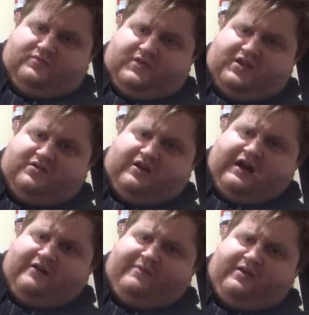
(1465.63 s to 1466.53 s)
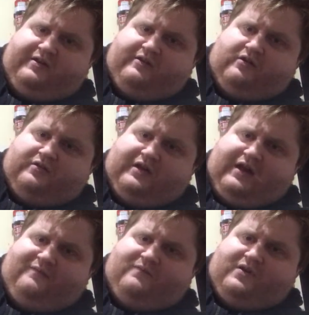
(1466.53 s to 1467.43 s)
is going to be on
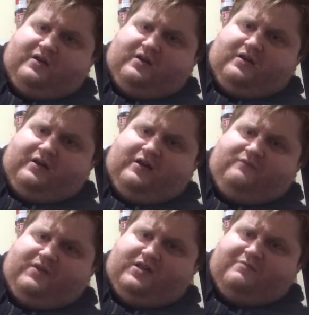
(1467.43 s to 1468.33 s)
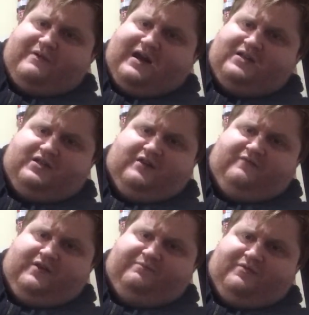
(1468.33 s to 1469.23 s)
every smart
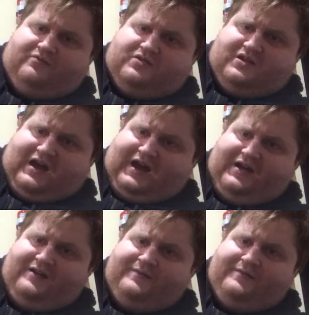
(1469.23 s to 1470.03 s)
TV built today.